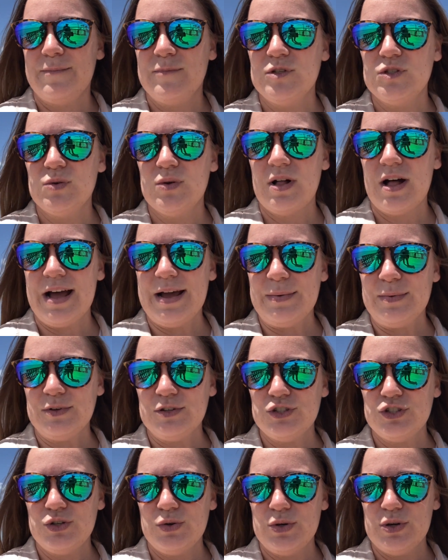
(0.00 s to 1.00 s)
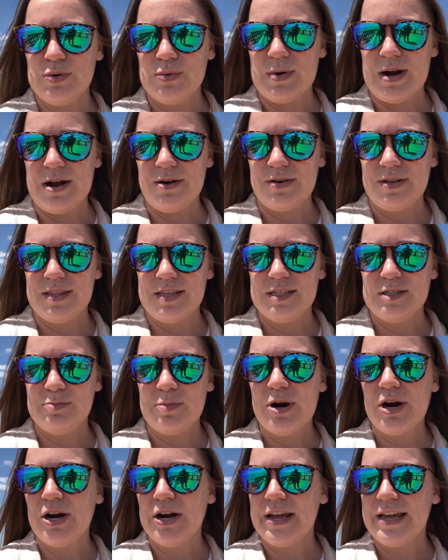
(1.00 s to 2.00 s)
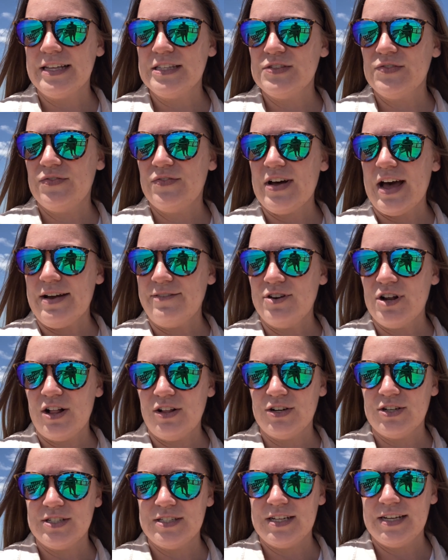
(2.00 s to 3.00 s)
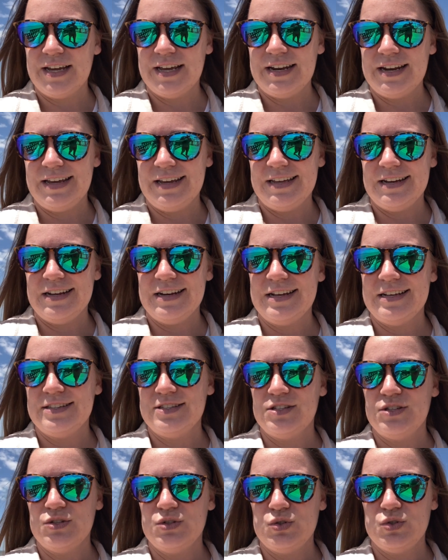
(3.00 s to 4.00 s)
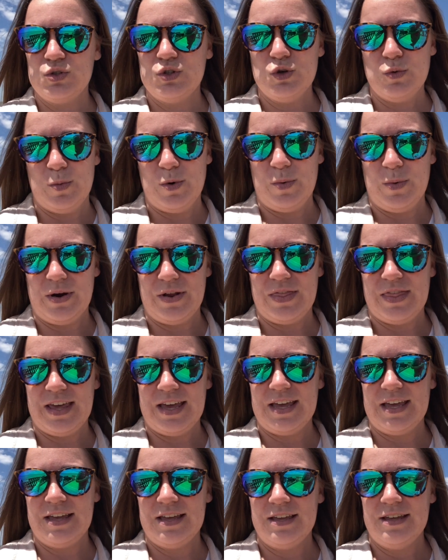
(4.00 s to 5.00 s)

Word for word: So I will show you around this park. It's $5 to get in and it's super worth it.